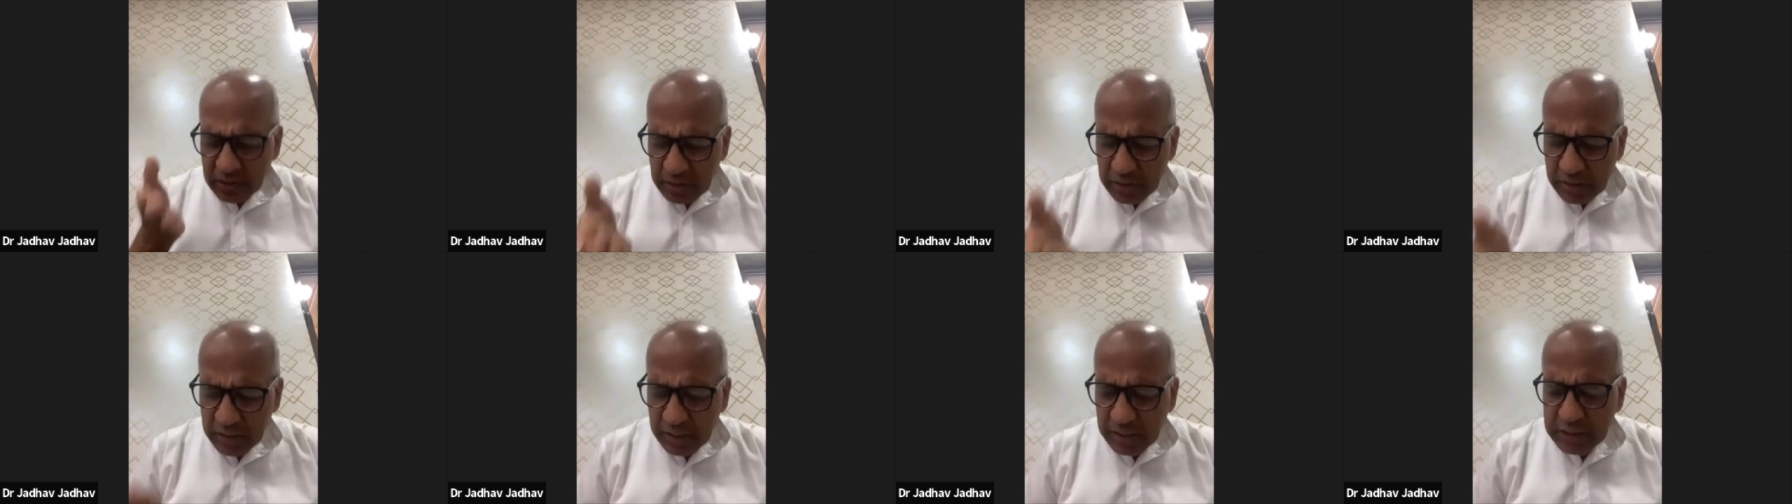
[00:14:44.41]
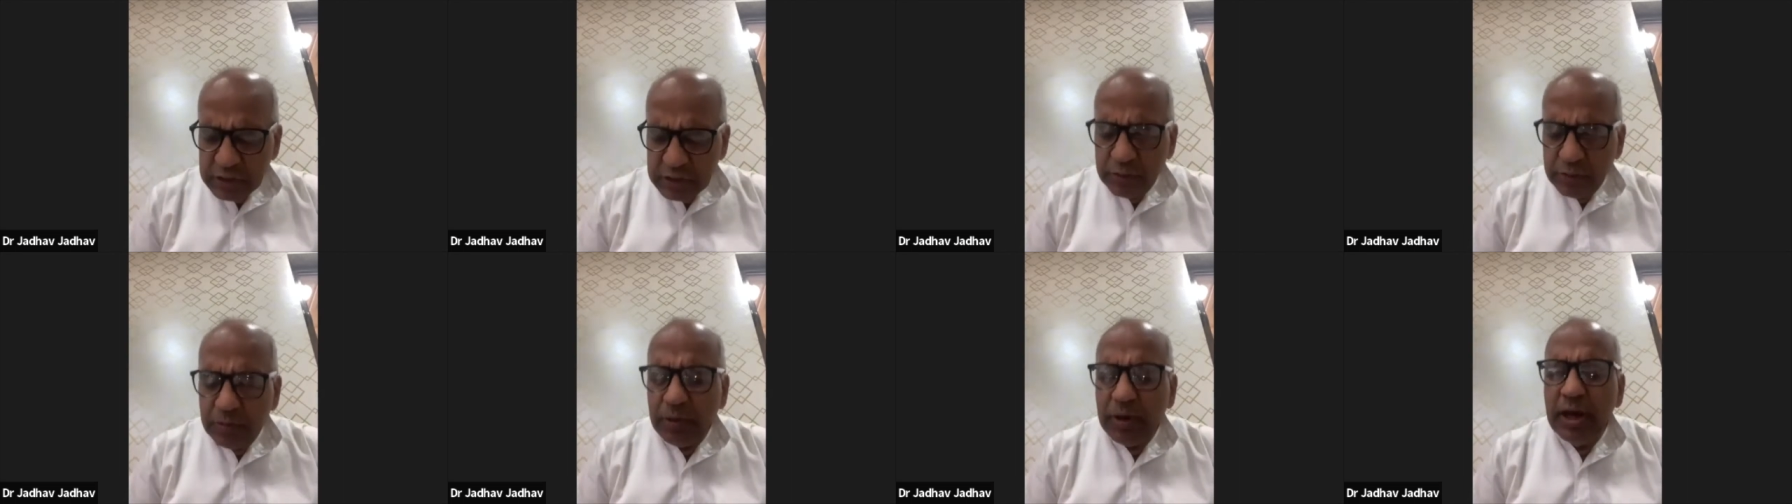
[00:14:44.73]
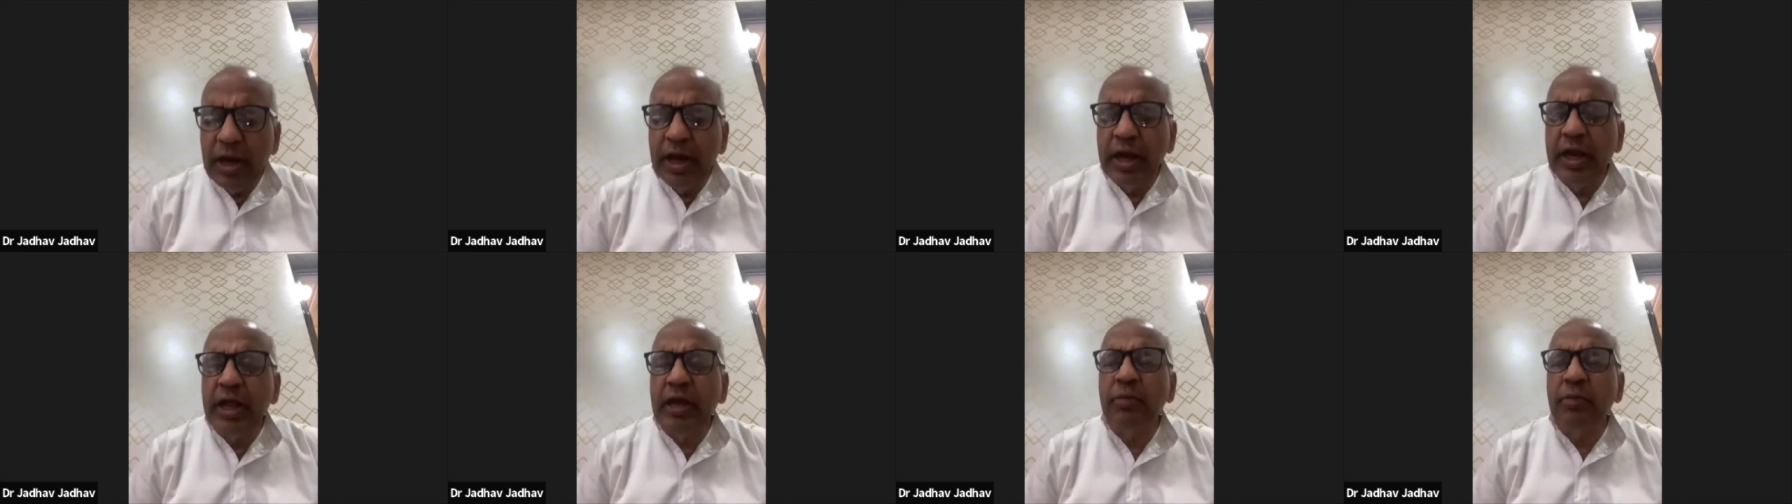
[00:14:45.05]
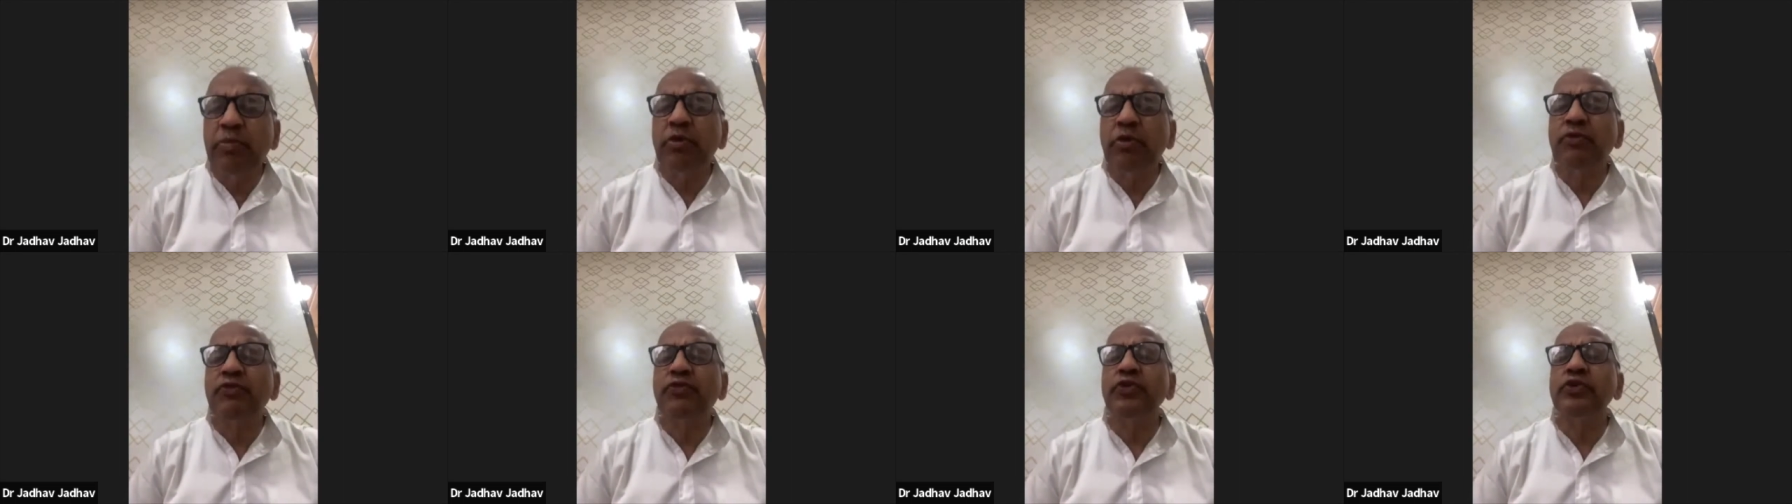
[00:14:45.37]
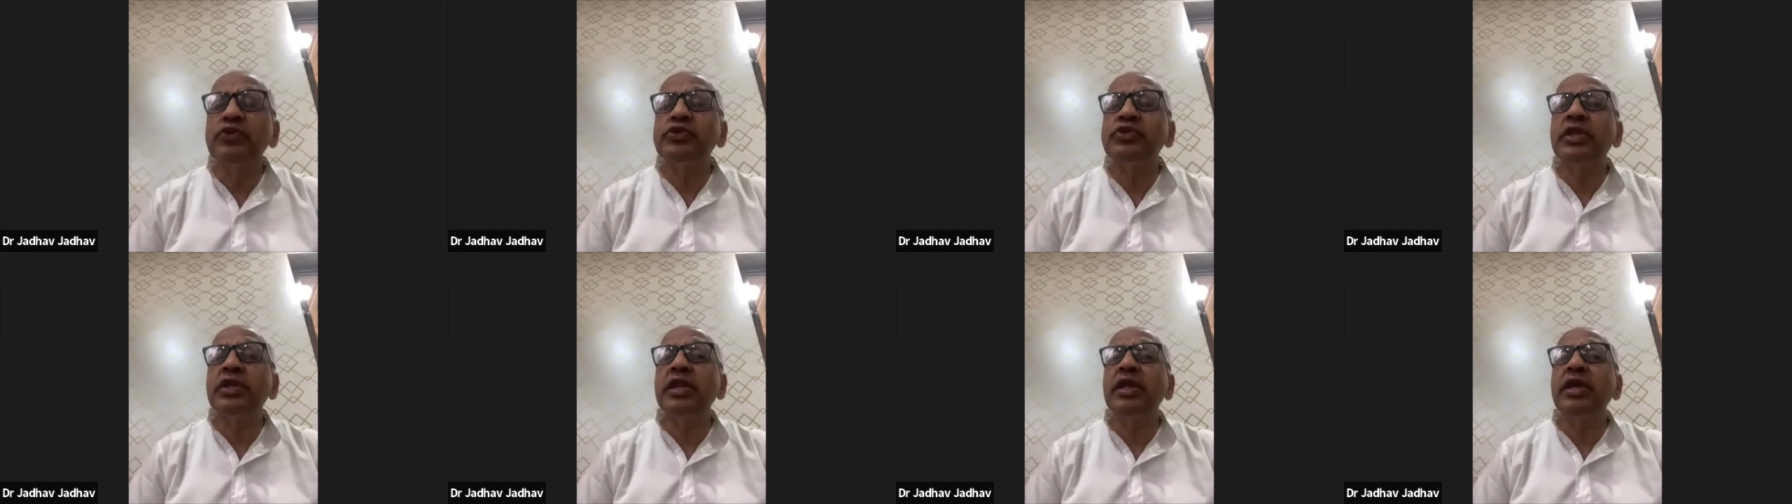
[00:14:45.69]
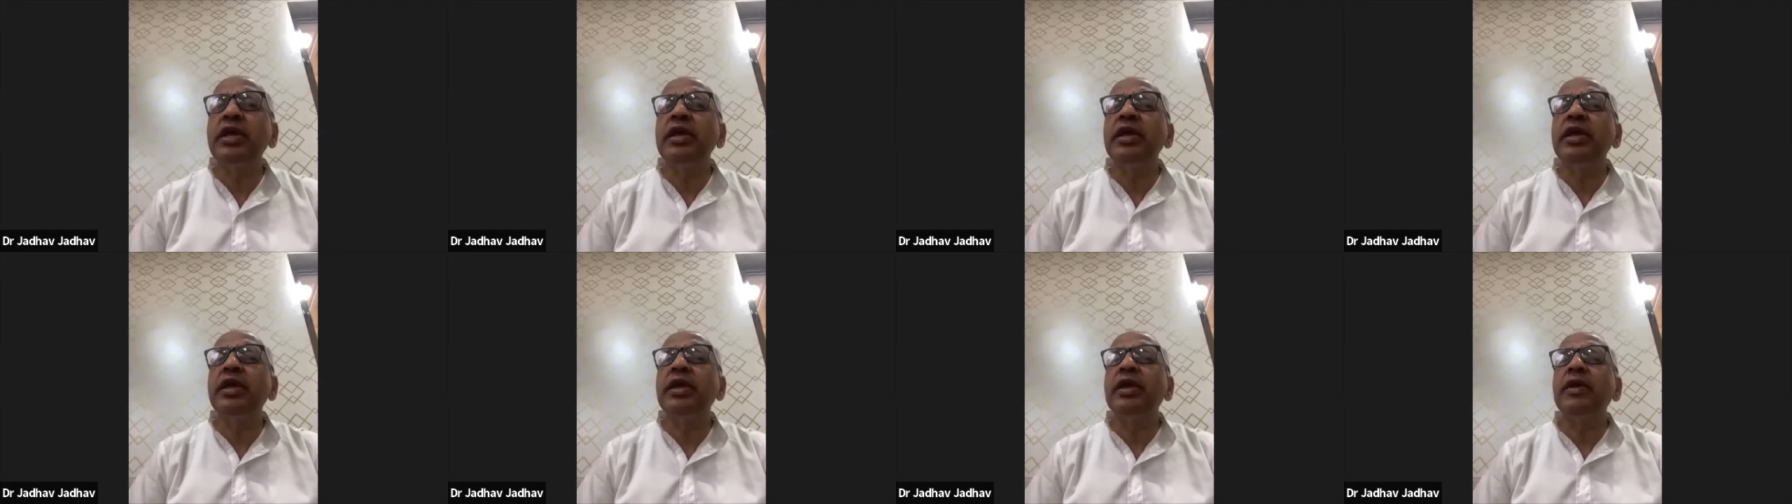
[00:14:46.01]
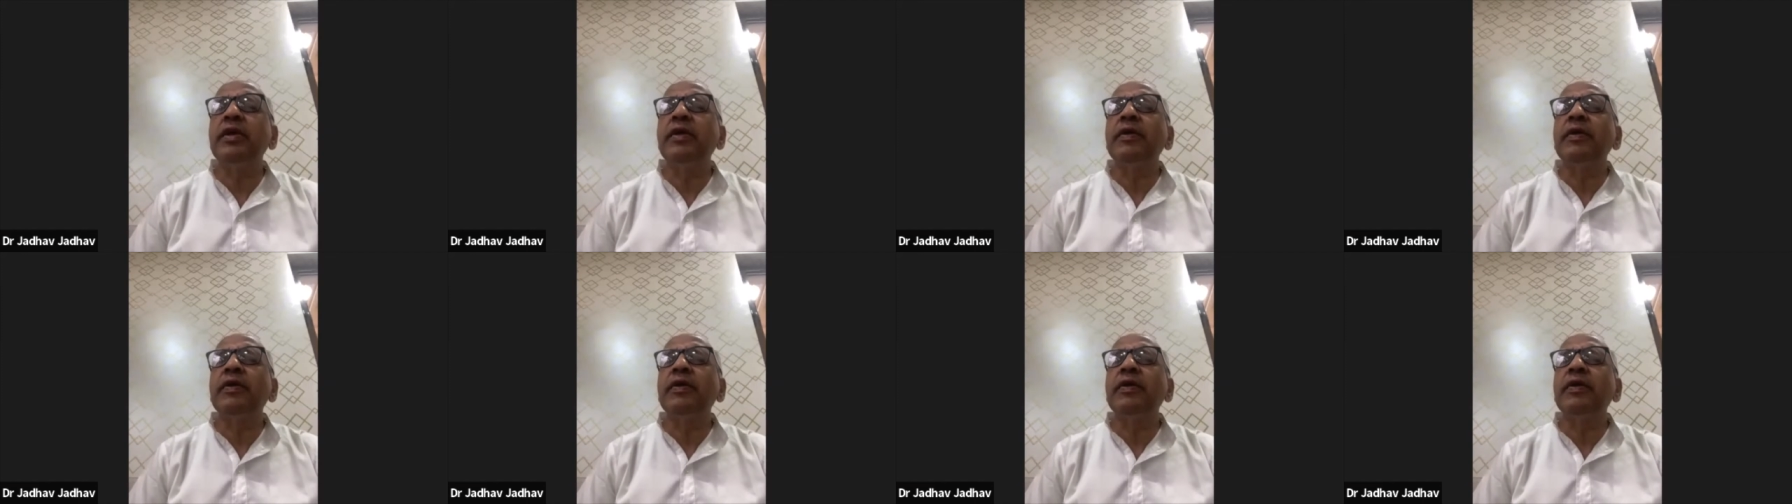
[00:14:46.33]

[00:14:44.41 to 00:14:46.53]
it is bleeding profusely.